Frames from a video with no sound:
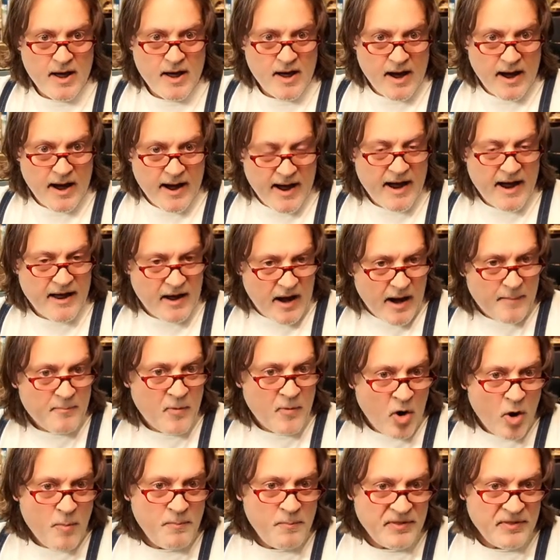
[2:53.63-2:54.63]
I, I'm
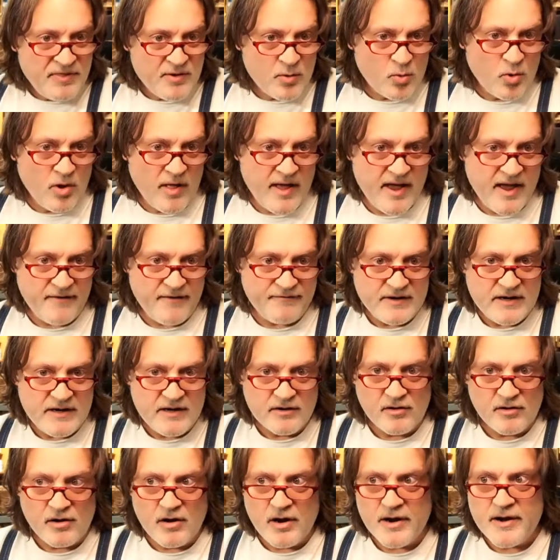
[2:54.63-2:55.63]
hoping that we'll have Neil
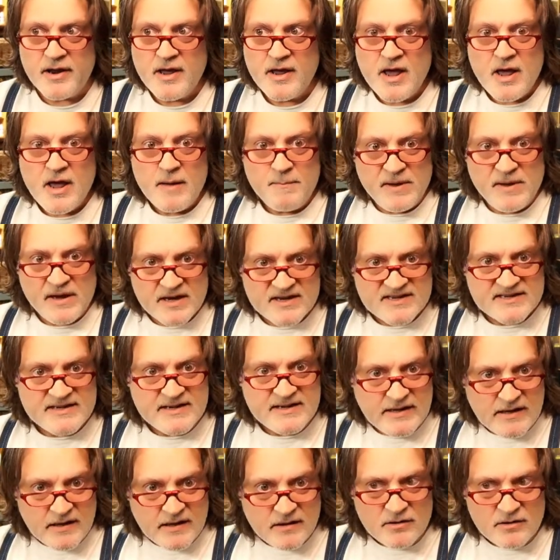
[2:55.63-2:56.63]
on because
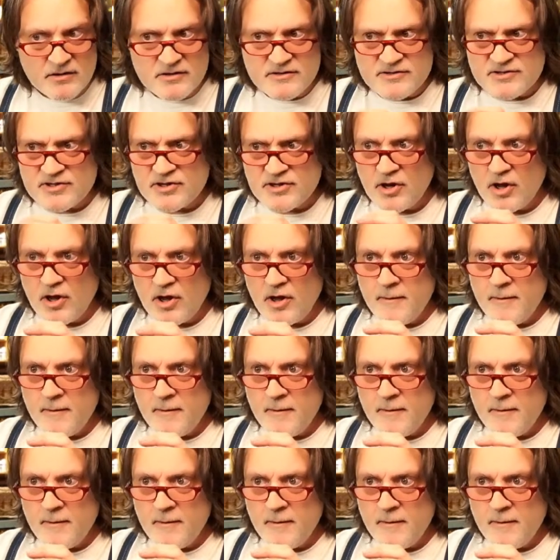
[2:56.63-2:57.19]
Neil's